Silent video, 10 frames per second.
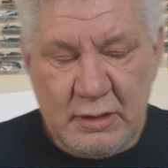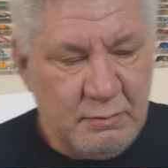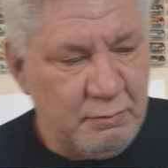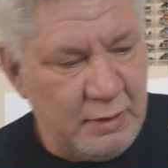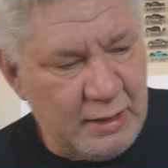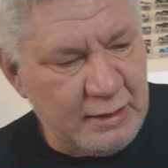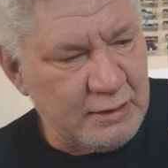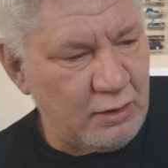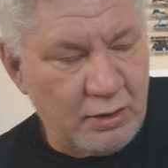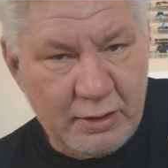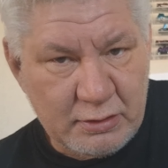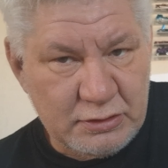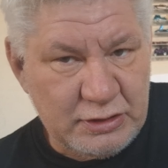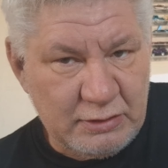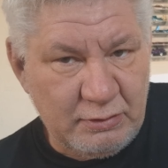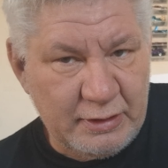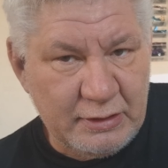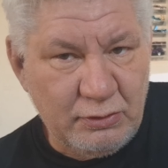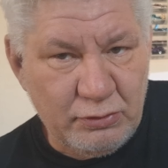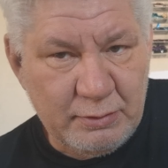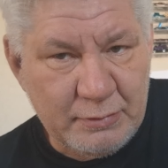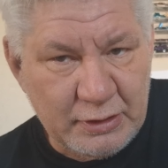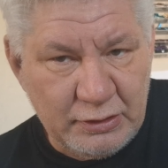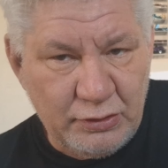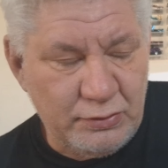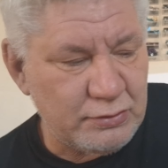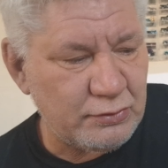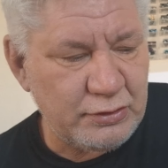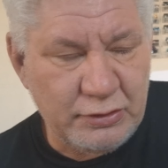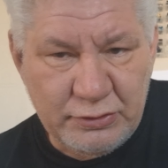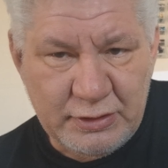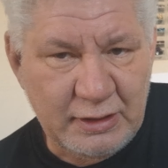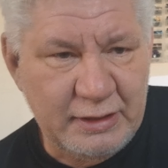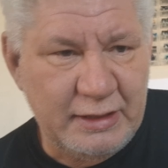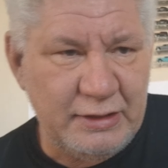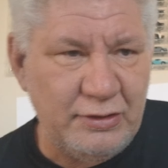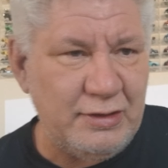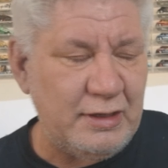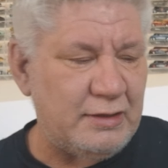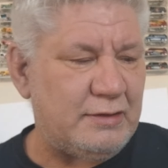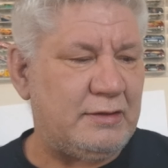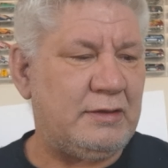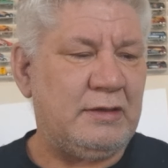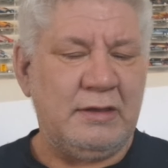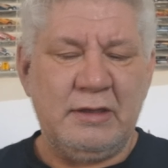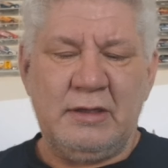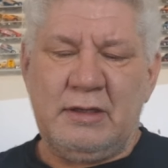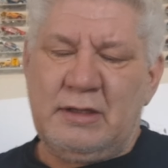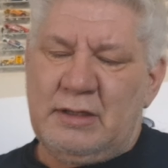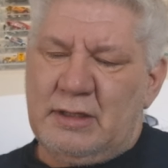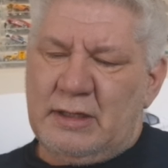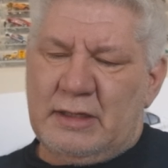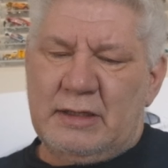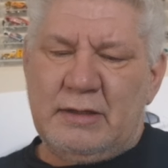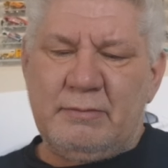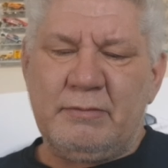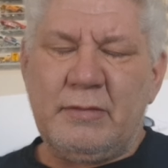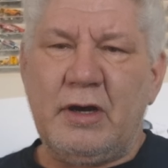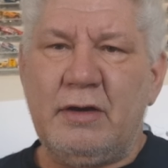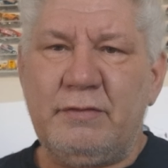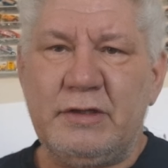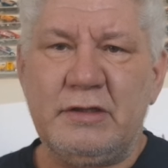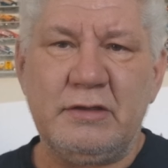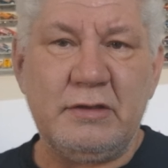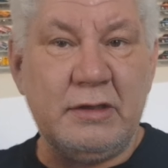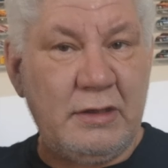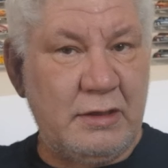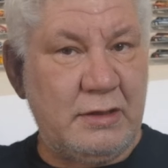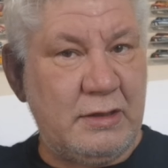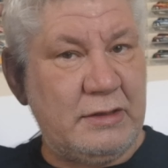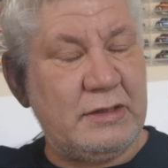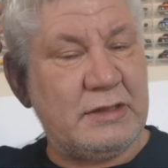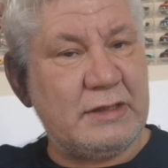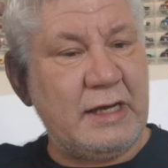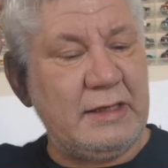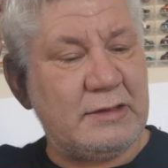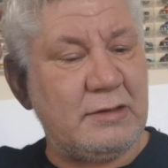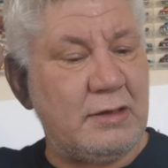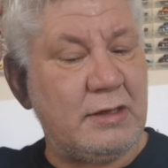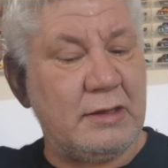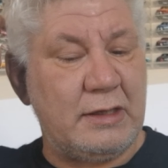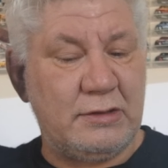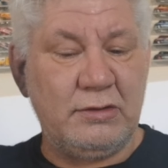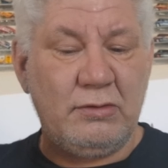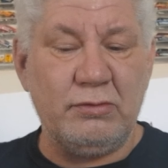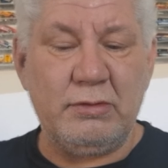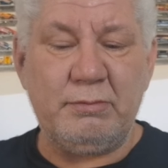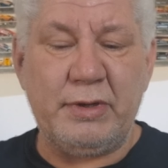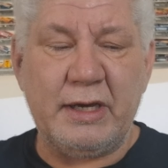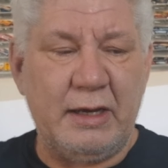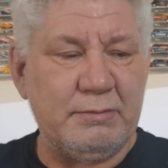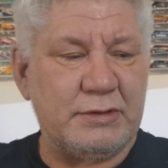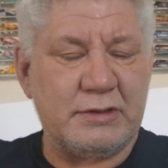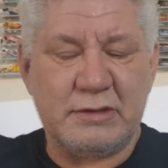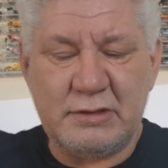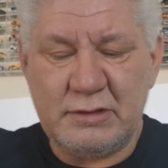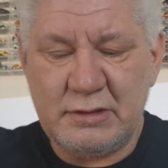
Me, I generally call them a ute or utility unit. Over in the States I think they do call them pickups.